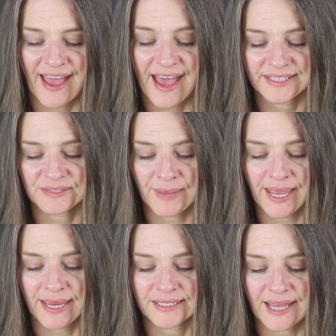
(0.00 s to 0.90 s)
has
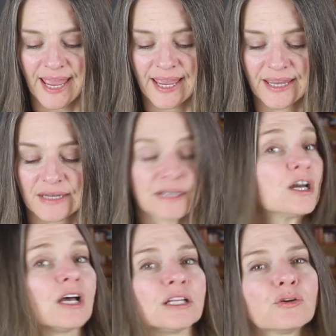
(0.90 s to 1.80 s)
made a,
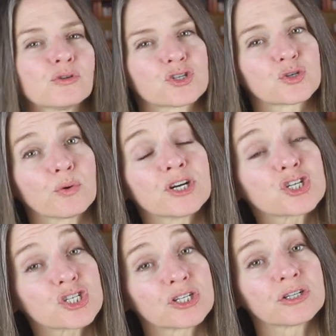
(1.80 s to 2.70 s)
a little
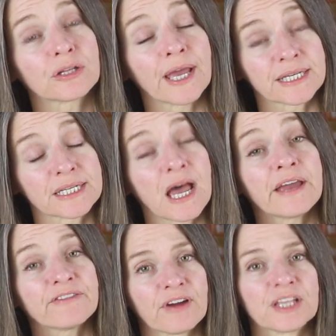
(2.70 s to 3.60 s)
short, like
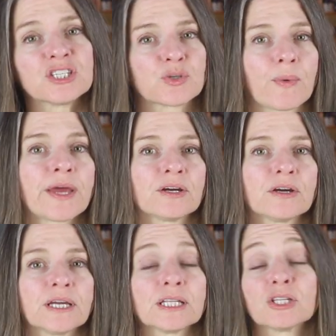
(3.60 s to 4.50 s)
tie front
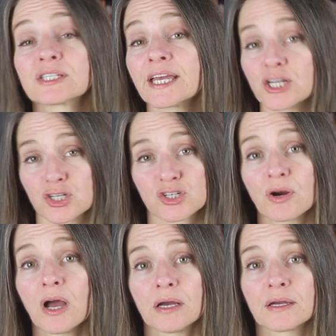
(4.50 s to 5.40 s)
sweater. It looks like a
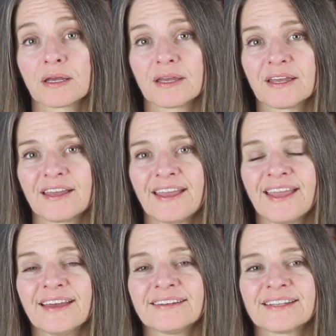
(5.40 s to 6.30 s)
shrug
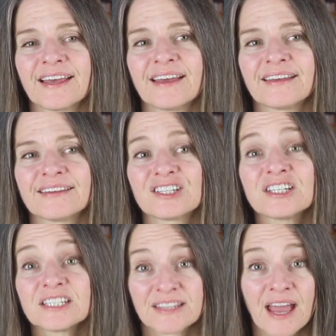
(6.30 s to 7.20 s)
and uh,
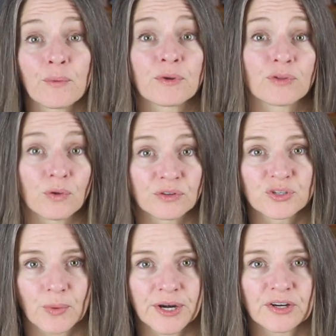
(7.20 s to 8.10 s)
she did that with old
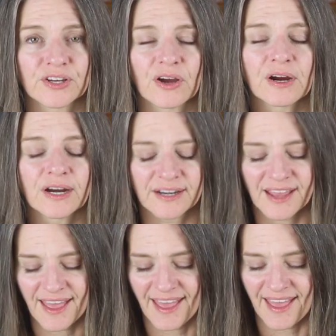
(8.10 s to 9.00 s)
sweater yarn
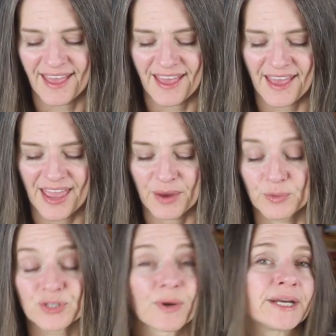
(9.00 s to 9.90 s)

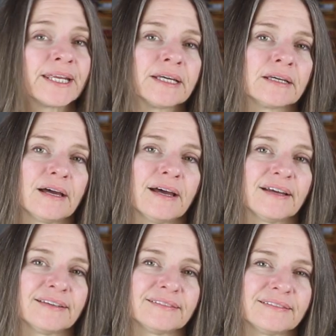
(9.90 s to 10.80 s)
and was running
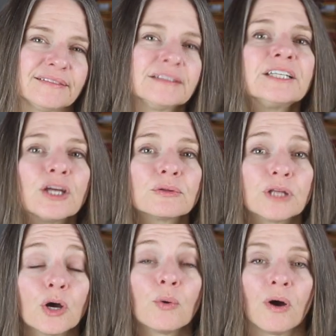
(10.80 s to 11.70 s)
uh, you know
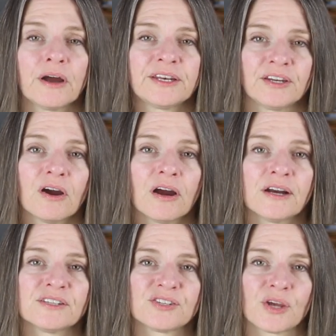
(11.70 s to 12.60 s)
low on
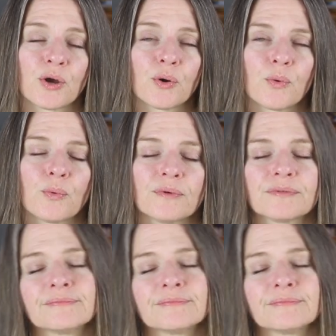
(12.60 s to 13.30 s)
yarn so